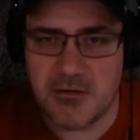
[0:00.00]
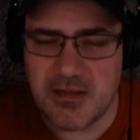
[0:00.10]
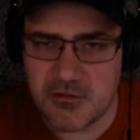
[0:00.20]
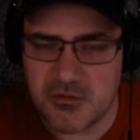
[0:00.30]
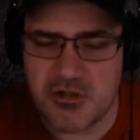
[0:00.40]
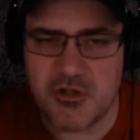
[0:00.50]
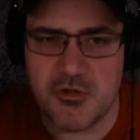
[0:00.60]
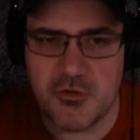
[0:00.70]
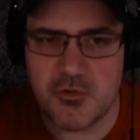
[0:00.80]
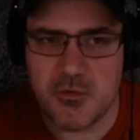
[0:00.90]
Yes, there's
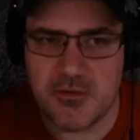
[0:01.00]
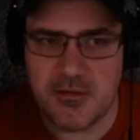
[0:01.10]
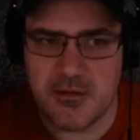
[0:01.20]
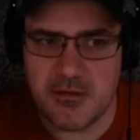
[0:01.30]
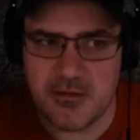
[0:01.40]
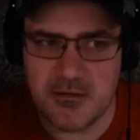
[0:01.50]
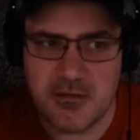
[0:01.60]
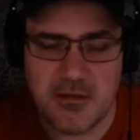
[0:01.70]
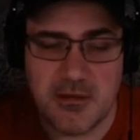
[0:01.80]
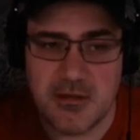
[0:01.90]
issues with the
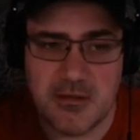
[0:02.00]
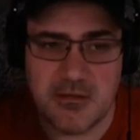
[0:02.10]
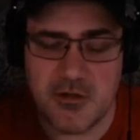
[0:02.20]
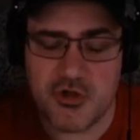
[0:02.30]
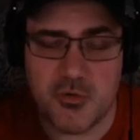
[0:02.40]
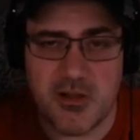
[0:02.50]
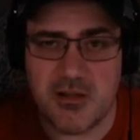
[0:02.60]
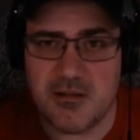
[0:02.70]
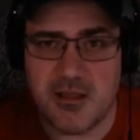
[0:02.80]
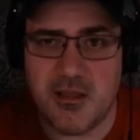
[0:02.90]
shooting
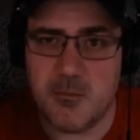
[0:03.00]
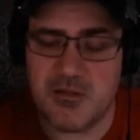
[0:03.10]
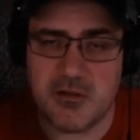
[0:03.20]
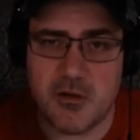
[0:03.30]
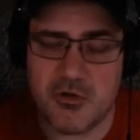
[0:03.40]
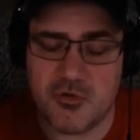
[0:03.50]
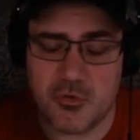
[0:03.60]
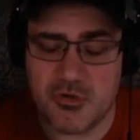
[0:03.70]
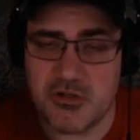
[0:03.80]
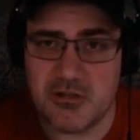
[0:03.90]
in the game is
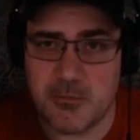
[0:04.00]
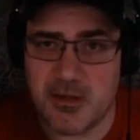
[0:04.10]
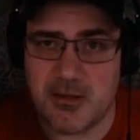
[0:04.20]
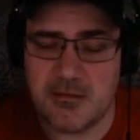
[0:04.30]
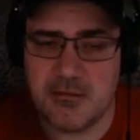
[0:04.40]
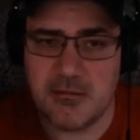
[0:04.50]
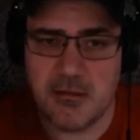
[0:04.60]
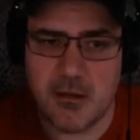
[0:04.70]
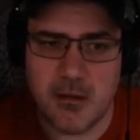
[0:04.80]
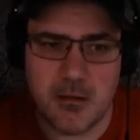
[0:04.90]
atrociously bad.
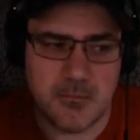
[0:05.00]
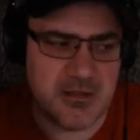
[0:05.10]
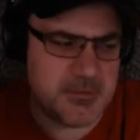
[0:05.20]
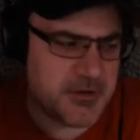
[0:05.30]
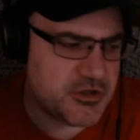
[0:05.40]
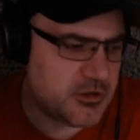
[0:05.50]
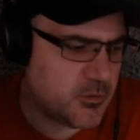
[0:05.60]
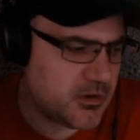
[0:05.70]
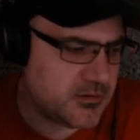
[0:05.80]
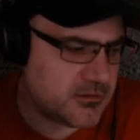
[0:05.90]
Especially
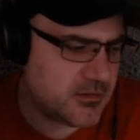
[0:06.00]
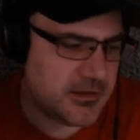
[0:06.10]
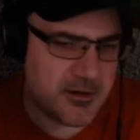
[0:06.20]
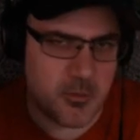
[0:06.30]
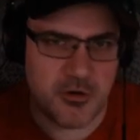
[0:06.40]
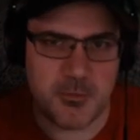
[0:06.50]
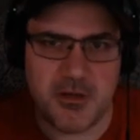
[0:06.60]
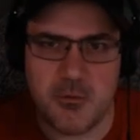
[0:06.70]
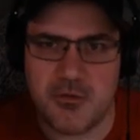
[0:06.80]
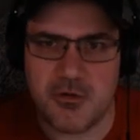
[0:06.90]
when you're
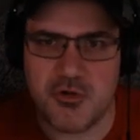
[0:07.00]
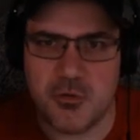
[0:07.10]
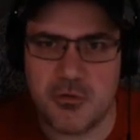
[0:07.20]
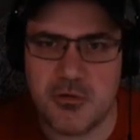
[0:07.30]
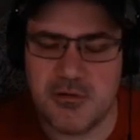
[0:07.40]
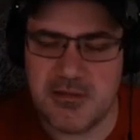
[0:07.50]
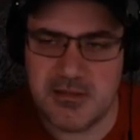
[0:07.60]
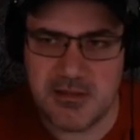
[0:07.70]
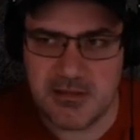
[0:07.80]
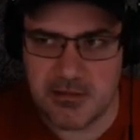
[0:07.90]
playing with a controller,
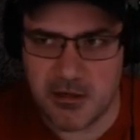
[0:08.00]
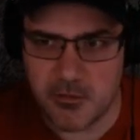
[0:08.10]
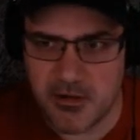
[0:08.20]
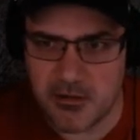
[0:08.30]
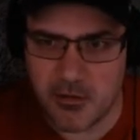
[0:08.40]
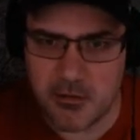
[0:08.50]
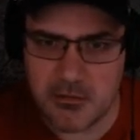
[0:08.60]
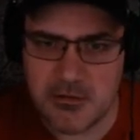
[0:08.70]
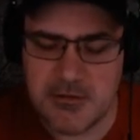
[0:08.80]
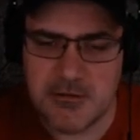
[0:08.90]
it's not great at all.